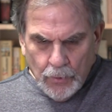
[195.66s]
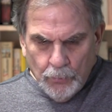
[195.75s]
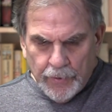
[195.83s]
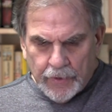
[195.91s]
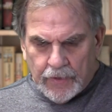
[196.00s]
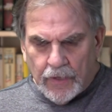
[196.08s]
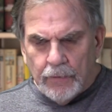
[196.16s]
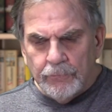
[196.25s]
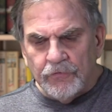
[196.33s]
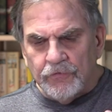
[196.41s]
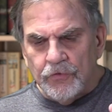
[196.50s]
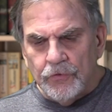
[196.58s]
When it
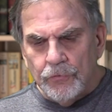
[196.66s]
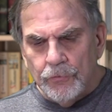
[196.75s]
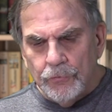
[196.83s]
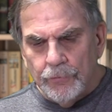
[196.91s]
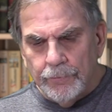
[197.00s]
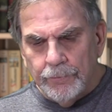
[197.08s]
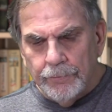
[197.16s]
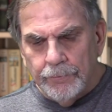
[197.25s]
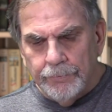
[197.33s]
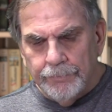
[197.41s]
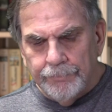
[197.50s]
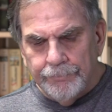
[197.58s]
comes to
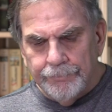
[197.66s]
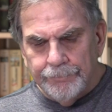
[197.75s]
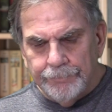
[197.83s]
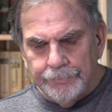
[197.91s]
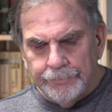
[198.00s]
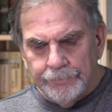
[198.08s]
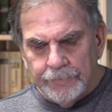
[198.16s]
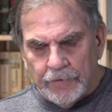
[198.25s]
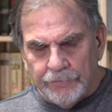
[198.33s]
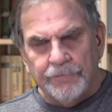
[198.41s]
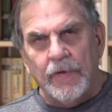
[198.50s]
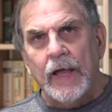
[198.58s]

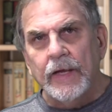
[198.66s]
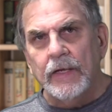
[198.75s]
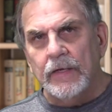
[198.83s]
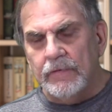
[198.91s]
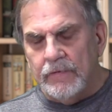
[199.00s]
defining